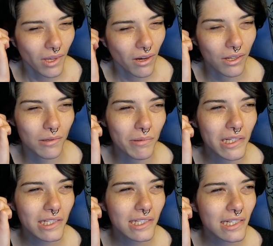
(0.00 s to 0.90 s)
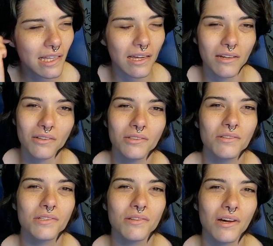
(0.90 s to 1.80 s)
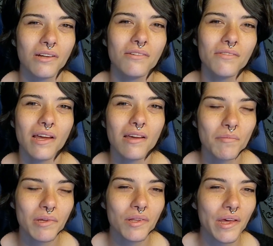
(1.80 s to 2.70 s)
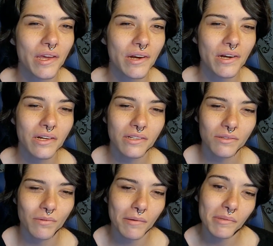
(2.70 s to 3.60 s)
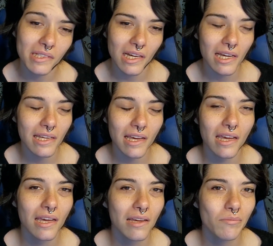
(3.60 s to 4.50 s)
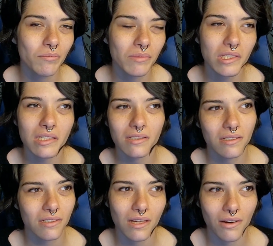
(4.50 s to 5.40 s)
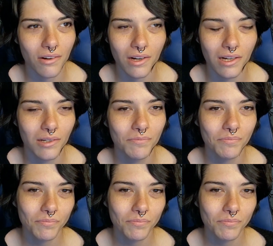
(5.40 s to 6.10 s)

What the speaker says: On the PC, that includes a lot of emulators, website games, etc.